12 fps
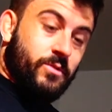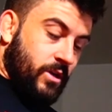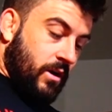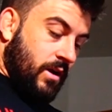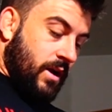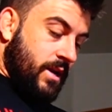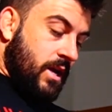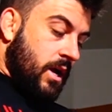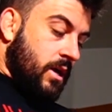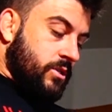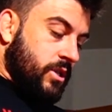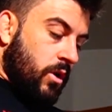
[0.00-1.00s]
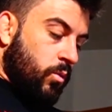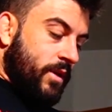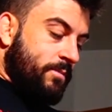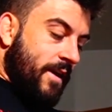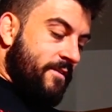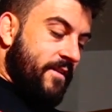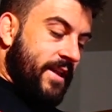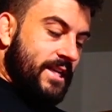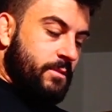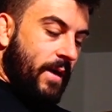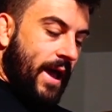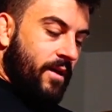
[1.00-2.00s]
was on. So with my
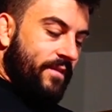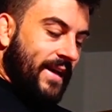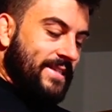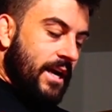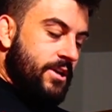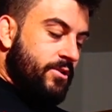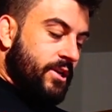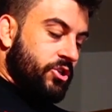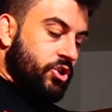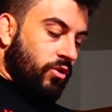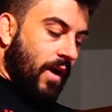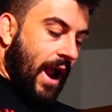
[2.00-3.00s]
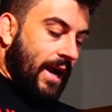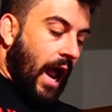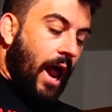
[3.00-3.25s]
FitnessPal, that's how you can track.